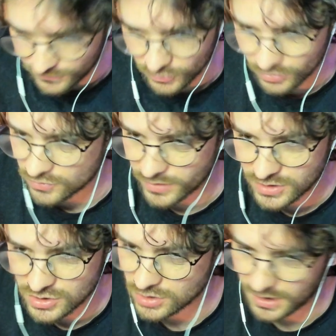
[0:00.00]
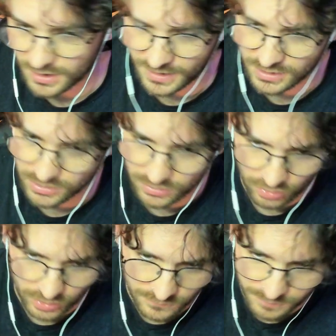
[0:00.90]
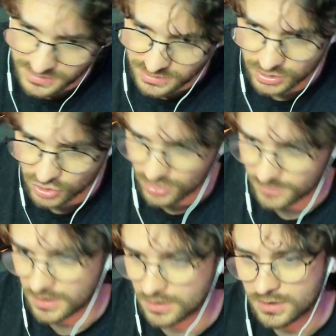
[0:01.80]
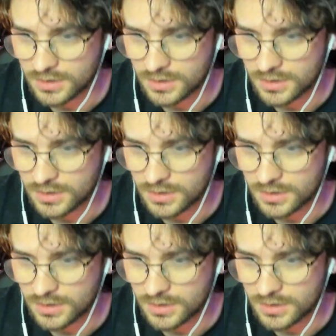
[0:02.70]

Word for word: on Twitch and you, or you've been in the streaming